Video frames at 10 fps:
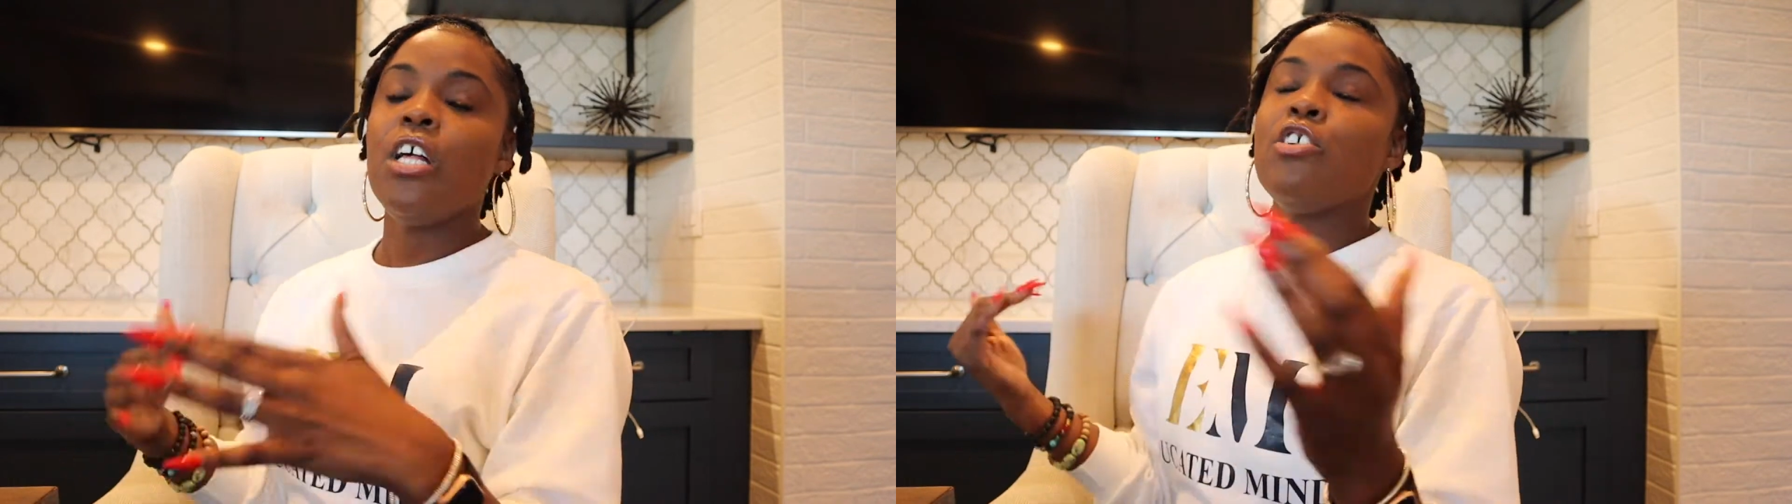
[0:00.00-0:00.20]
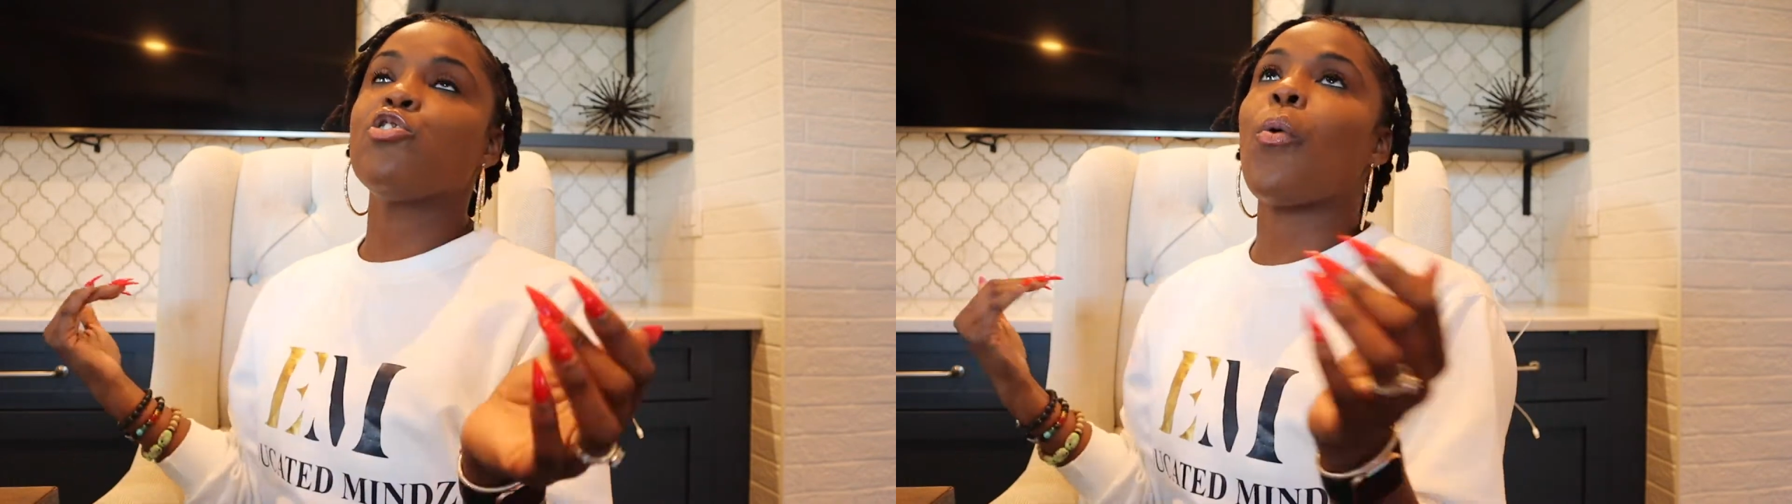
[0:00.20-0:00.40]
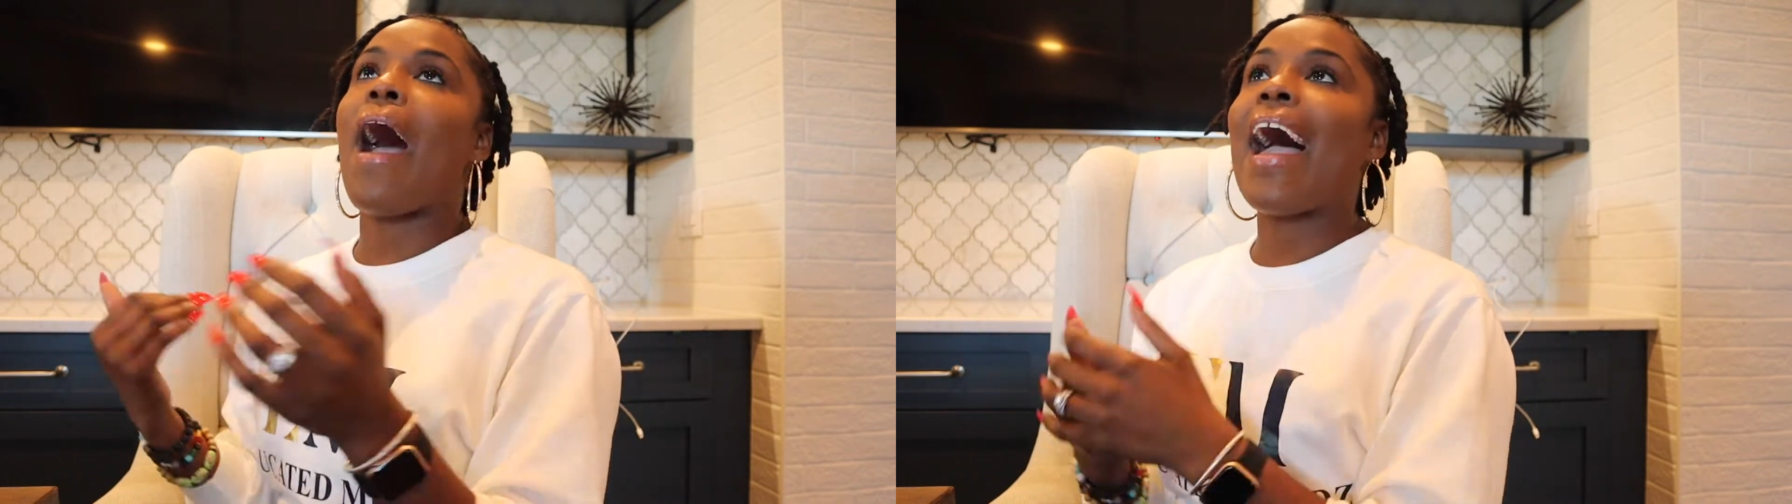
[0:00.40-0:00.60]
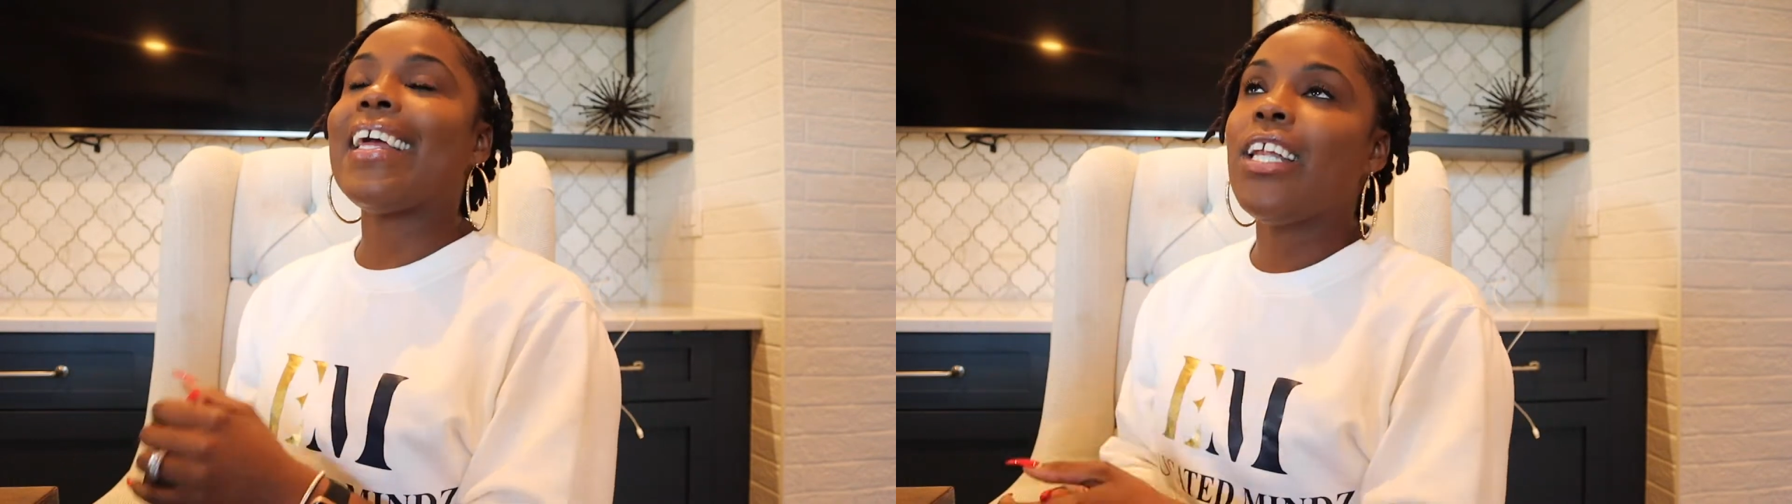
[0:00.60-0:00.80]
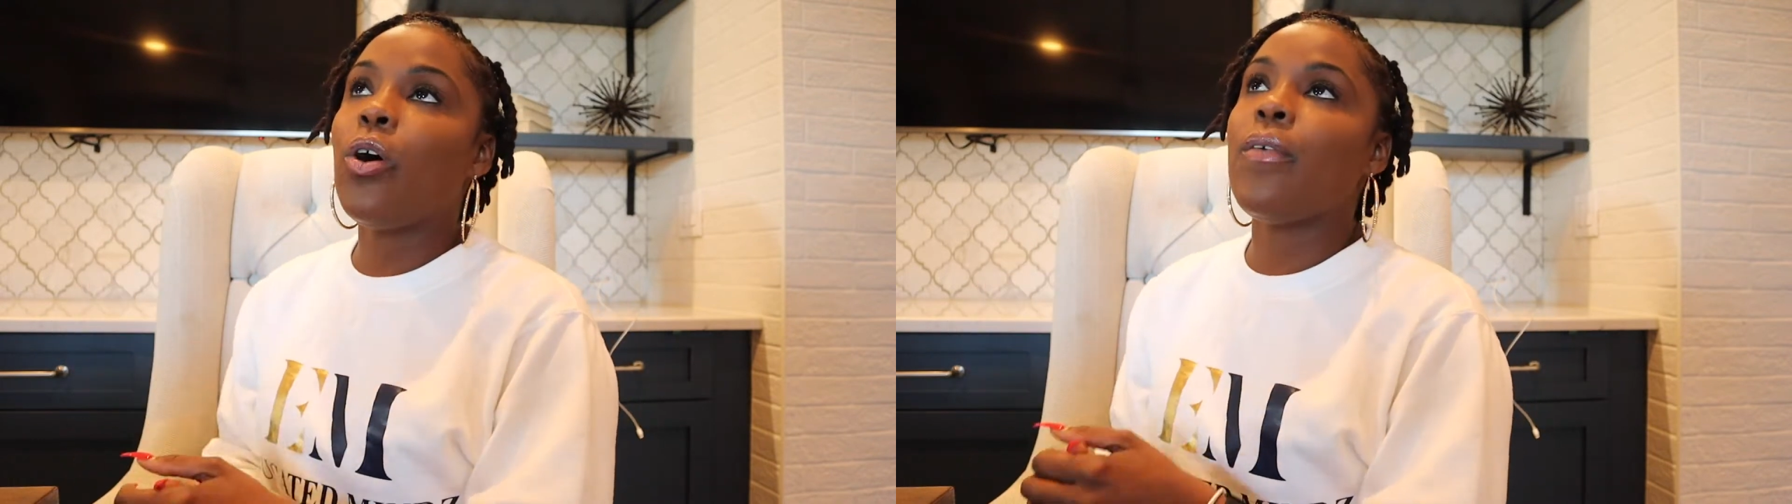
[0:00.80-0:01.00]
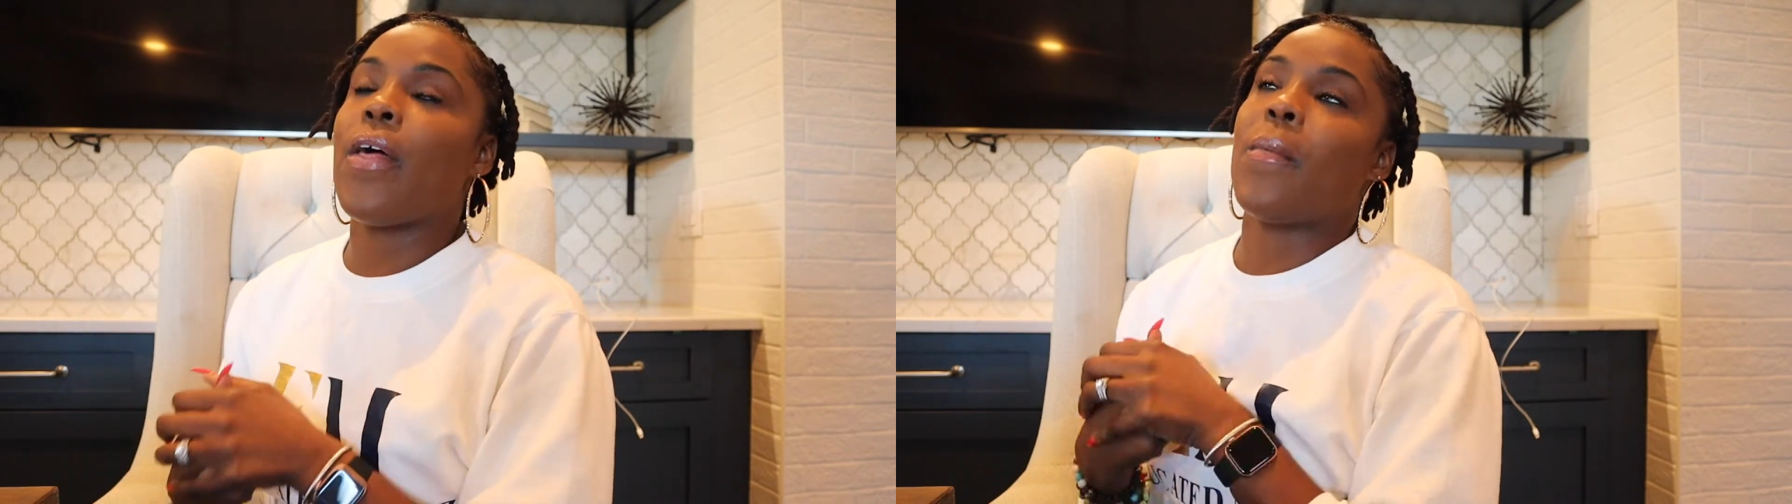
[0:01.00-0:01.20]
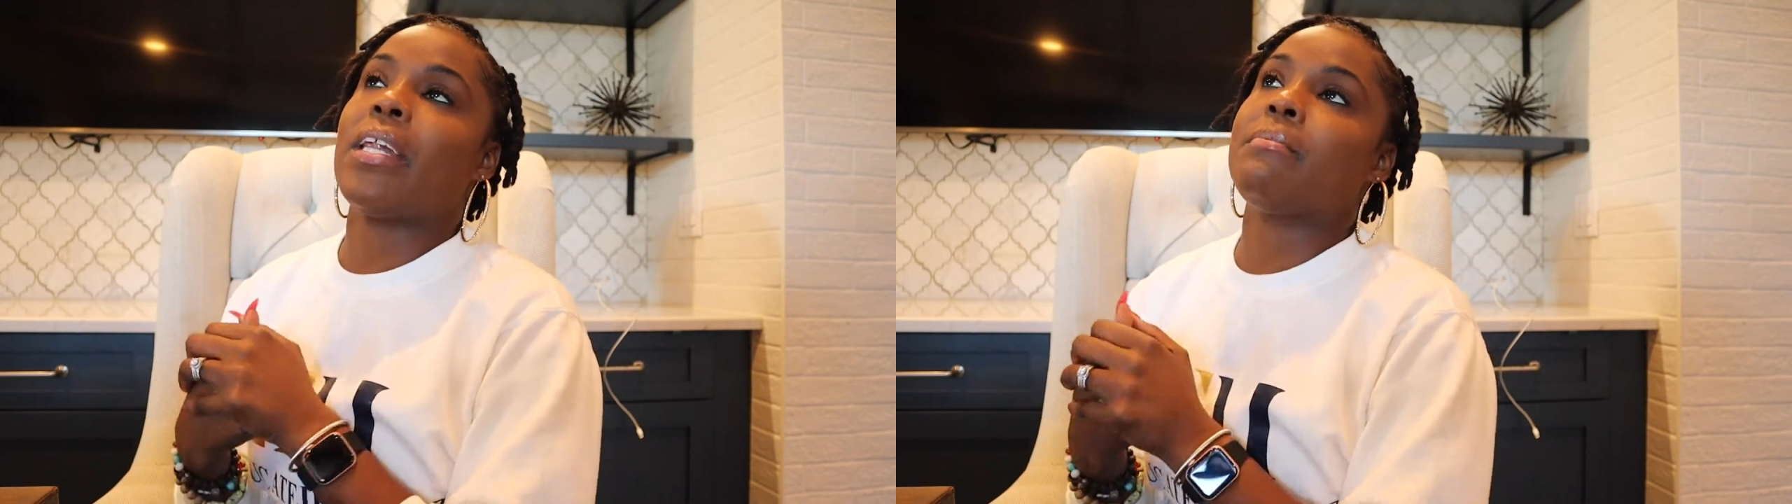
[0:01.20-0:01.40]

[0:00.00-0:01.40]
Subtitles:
So I know that when